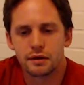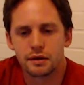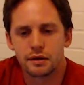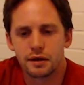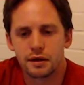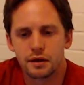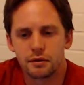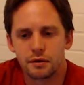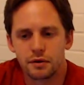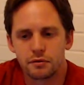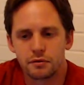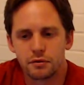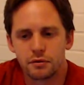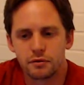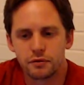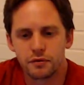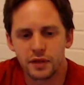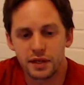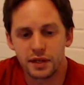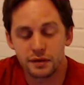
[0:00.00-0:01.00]
I want to
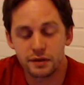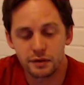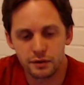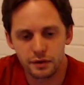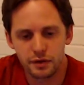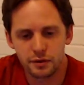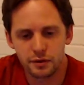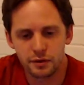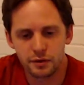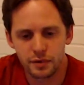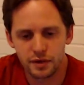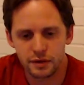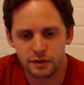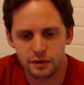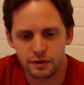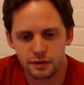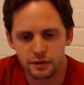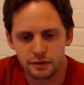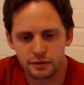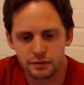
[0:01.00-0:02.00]
reflect a little bit
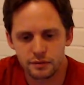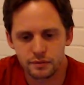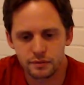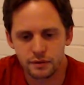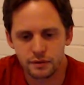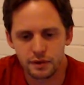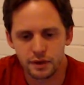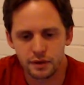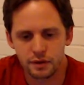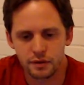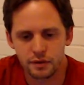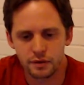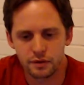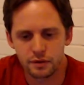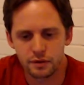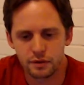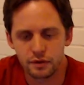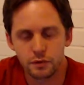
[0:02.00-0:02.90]
on